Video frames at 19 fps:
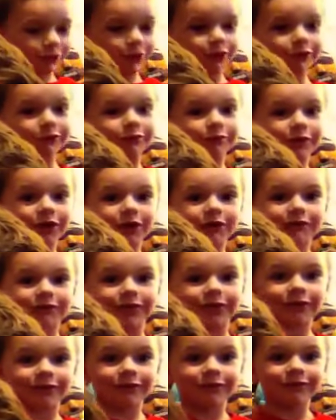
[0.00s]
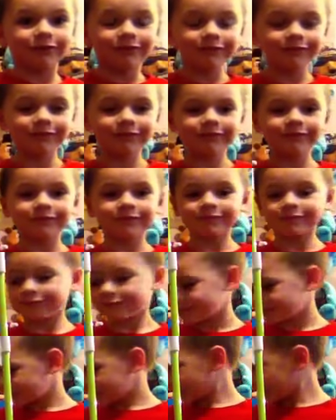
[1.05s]
Gold Mario.
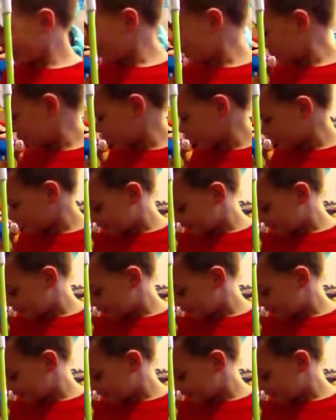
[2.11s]
Toad and